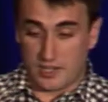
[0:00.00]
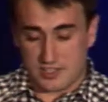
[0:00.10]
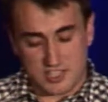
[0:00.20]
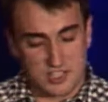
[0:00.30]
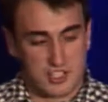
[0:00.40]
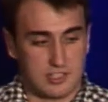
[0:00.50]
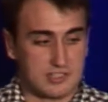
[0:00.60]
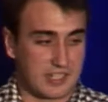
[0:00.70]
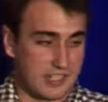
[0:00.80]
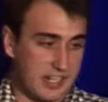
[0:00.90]
side channel
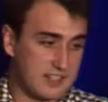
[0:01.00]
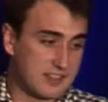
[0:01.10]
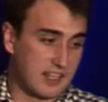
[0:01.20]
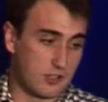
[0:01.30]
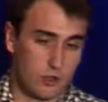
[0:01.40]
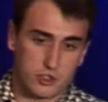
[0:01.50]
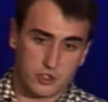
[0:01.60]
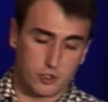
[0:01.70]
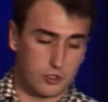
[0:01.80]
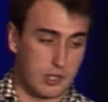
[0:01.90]
technique that
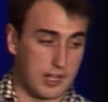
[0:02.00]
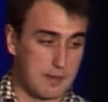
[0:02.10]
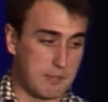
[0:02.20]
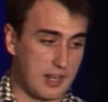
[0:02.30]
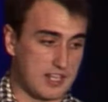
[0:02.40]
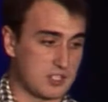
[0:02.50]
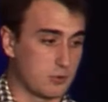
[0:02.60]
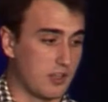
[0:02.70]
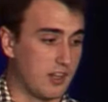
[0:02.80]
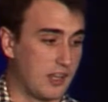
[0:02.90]
also applies to
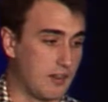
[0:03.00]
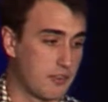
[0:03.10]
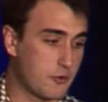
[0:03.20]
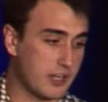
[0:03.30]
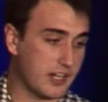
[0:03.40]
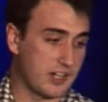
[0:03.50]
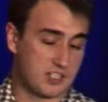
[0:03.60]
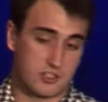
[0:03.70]
the level 3 cache,